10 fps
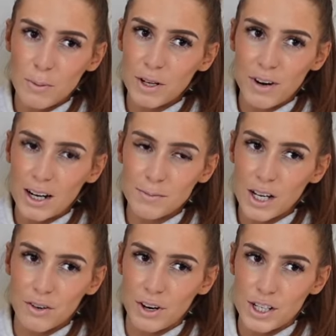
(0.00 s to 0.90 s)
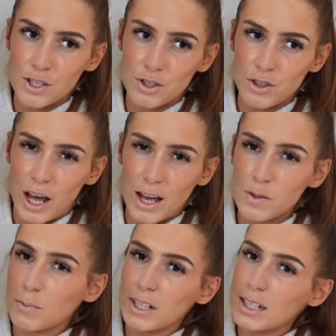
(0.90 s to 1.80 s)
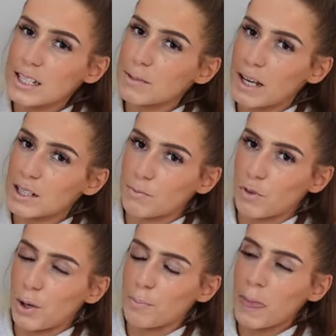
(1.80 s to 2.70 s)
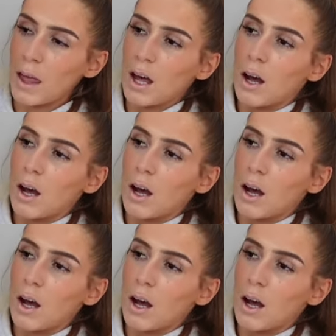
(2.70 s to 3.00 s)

many random decorations on there. So I'm going to need to make some room.